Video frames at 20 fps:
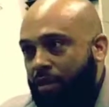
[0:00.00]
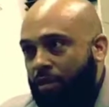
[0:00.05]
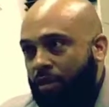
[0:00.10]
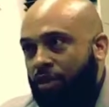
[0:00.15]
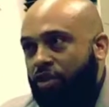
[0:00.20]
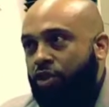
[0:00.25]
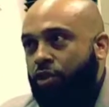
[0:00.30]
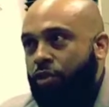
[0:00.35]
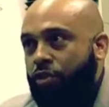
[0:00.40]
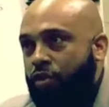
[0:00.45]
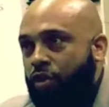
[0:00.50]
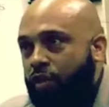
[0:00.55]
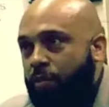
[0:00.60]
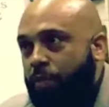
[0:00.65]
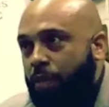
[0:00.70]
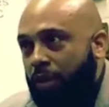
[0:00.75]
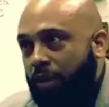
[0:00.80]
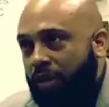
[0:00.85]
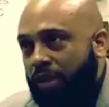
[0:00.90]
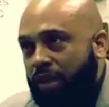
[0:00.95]
The children's
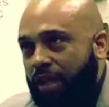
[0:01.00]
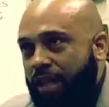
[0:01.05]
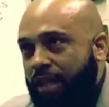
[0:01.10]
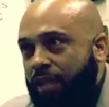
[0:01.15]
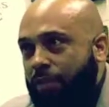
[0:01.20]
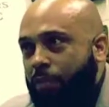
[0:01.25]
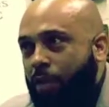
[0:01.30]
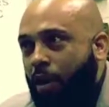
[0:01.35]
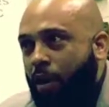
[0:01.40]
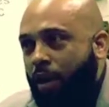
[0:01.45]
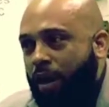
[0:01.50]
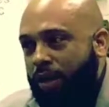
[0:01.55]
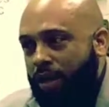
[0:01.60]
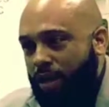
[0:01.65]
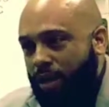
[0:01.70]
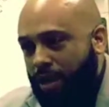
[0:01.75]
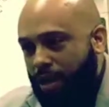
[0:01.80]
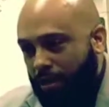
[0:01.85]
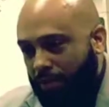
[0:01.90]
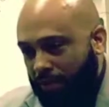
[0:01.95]
books is part
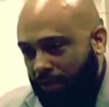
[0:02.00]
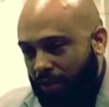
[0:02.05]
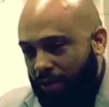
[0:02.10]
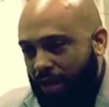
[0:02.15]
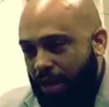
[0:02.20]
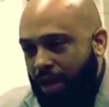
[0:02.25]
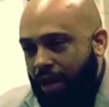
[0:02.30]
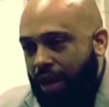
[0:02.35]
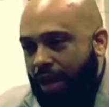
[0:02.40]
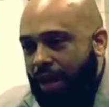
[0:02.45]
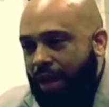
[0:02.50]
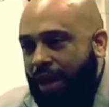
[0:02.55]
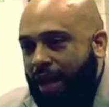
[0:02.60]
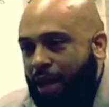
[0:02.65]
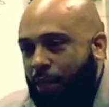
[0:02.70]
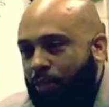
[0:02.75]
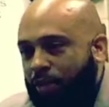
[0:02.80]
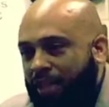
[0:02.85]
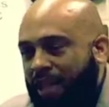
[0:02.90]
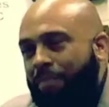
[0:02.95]
of, I
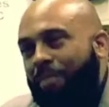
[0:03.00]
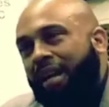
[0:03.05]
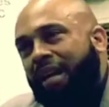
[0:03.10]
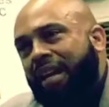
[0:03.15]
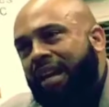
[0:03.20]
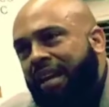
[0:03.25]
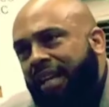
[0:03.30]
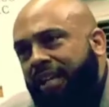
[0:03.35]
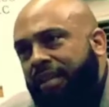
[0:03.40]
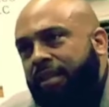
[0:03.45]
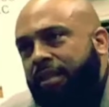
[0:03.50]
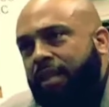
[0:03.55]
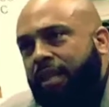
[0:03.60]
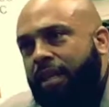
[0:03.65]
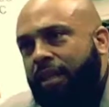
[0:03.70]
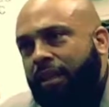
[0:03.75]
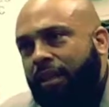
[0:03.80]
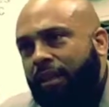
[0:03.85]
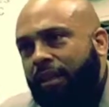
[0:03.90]
would say, my legacy.